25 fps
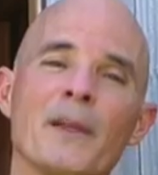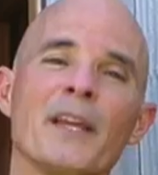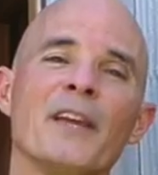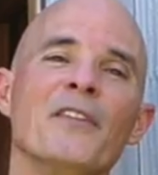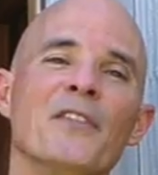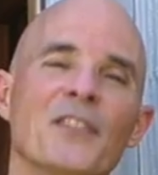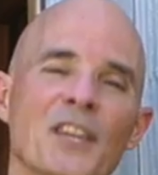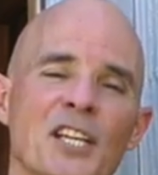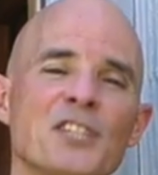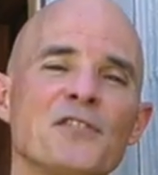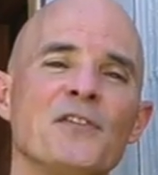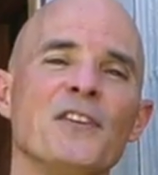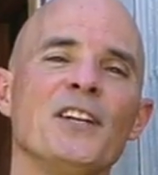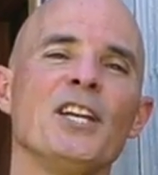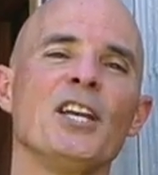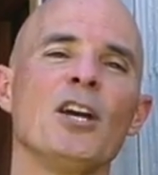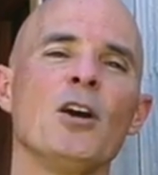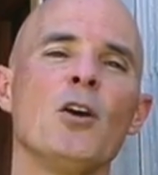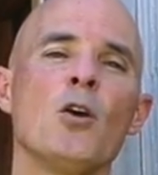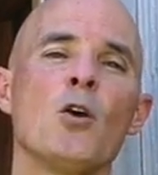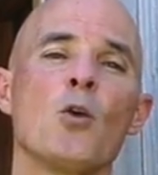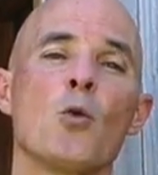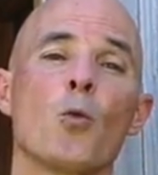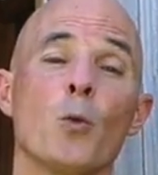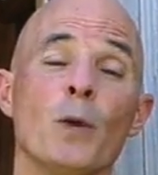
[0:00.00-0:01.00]
in this
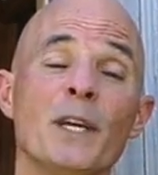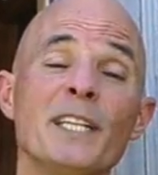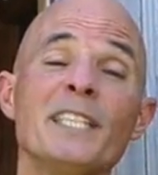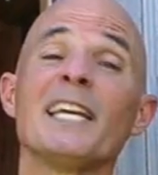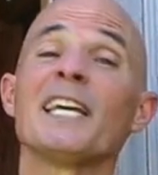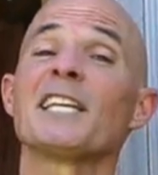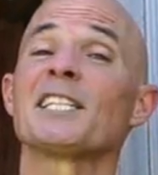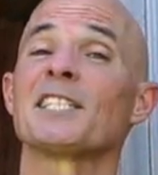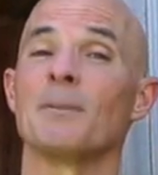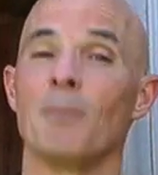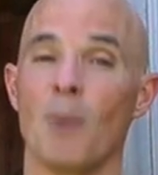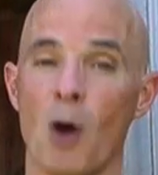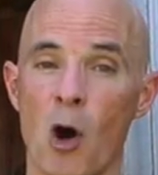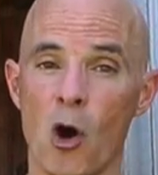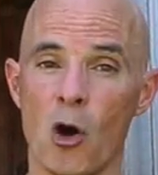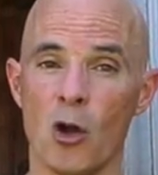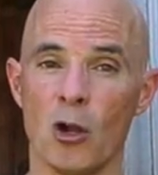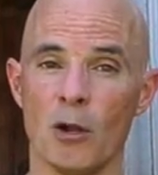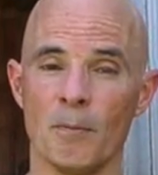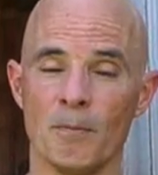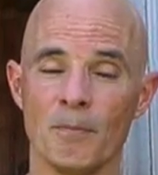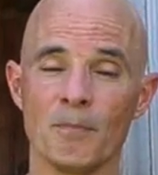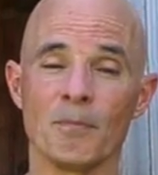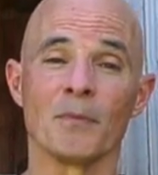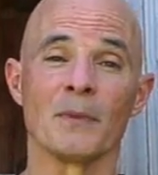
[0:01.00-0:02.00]
video, we test them
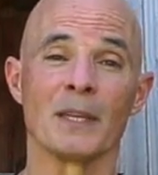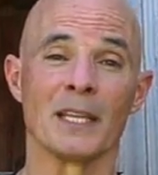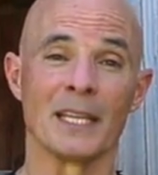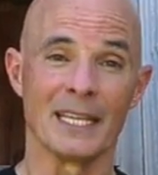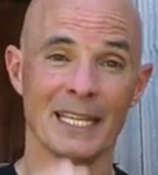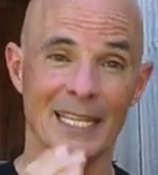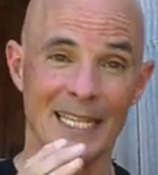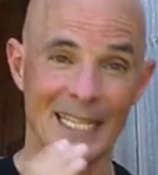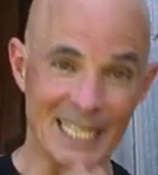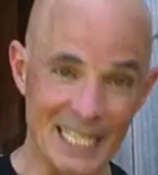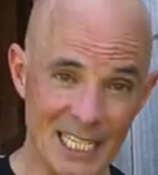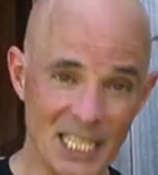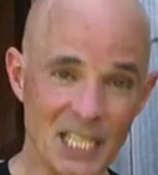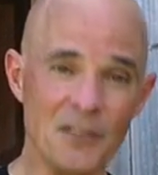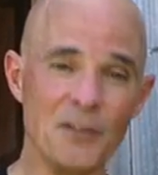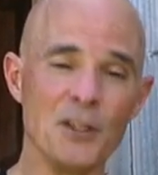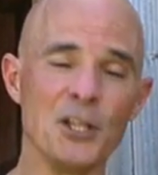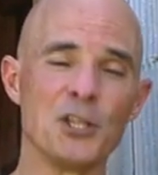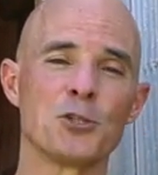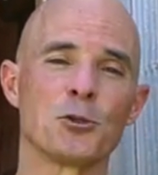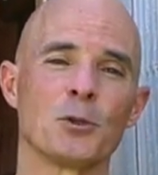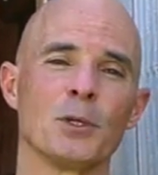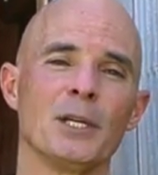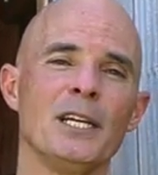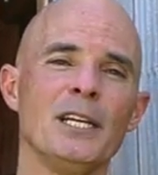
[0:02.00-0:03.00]
all
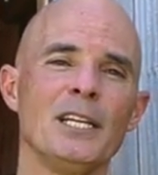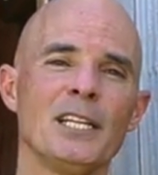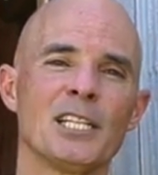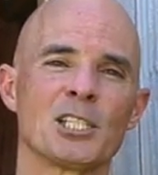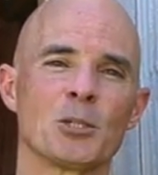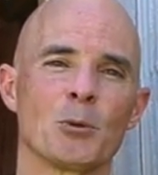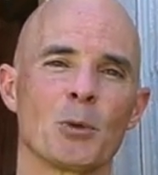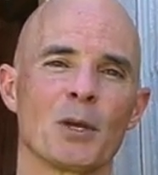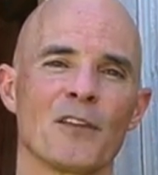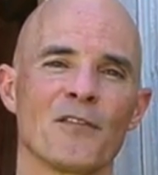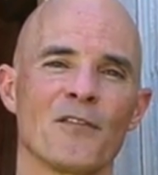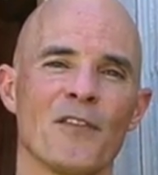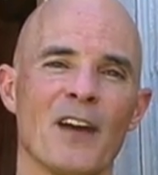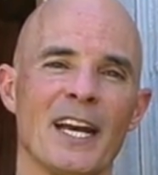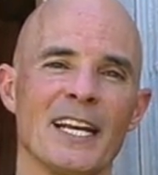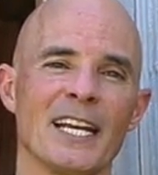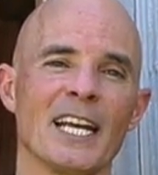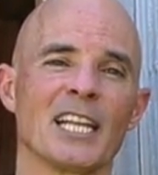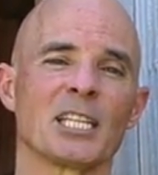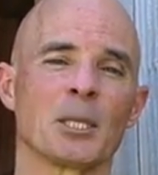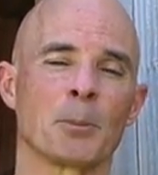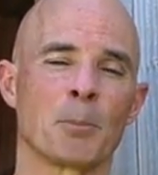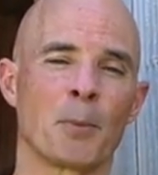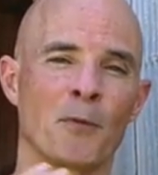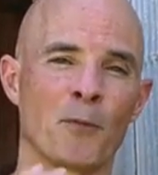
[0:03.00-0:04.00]
individually so we can find
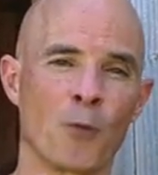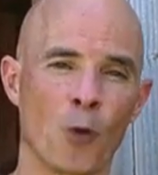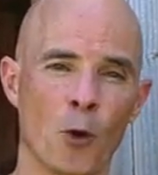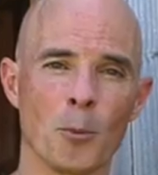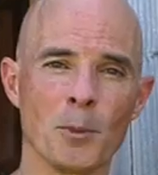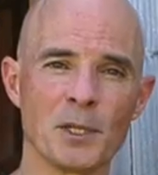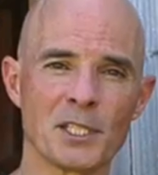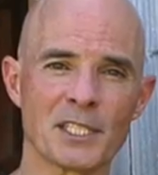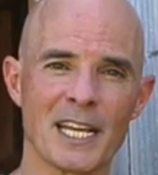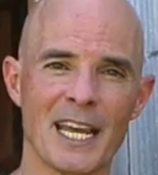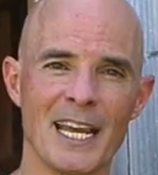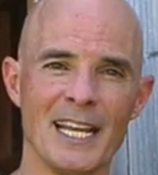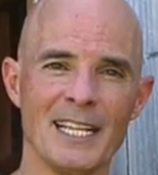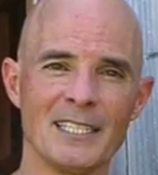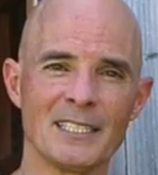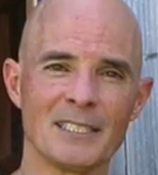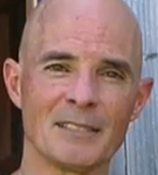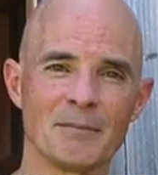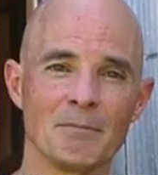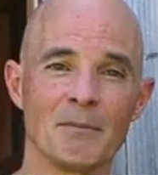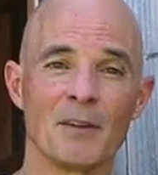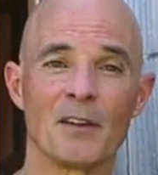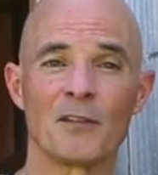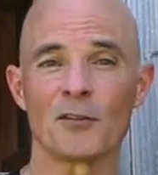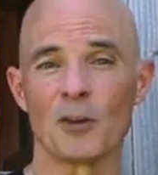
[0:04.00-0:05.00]
out the performance gains
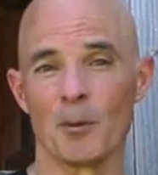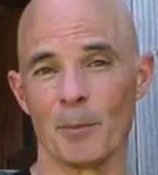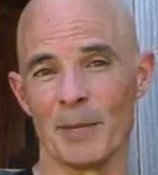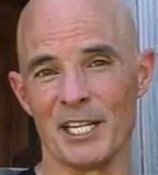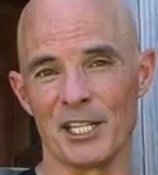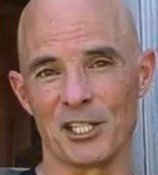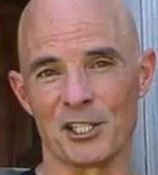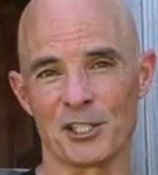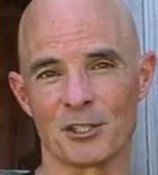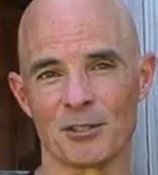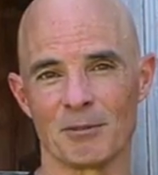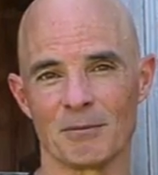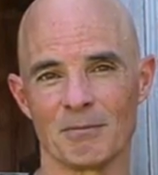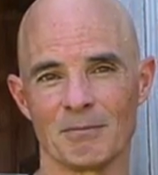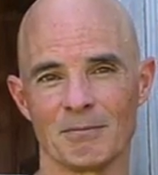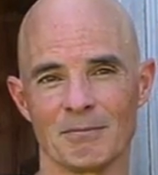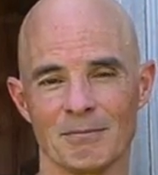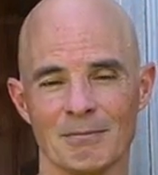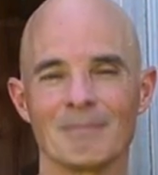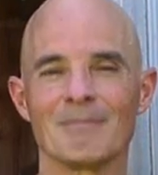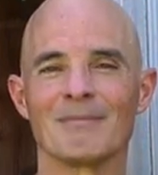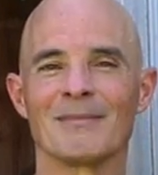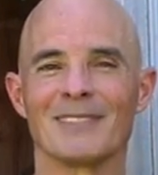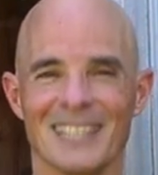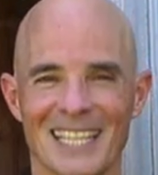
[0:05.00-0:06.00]
from each.
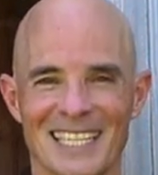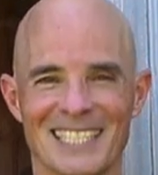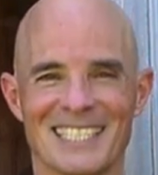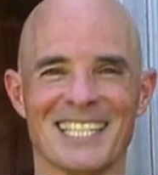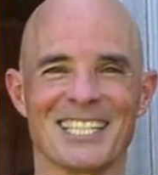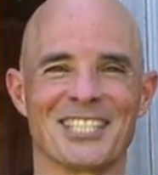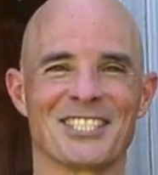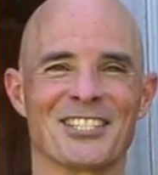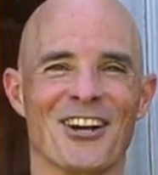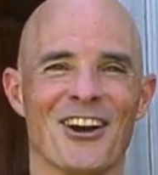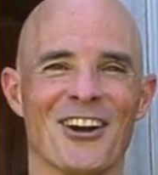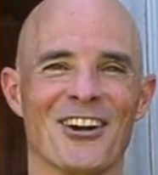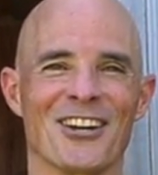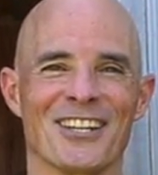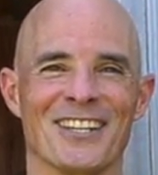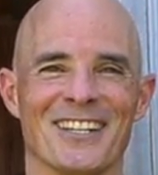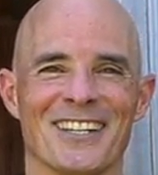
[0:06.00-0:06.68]
Let's get started.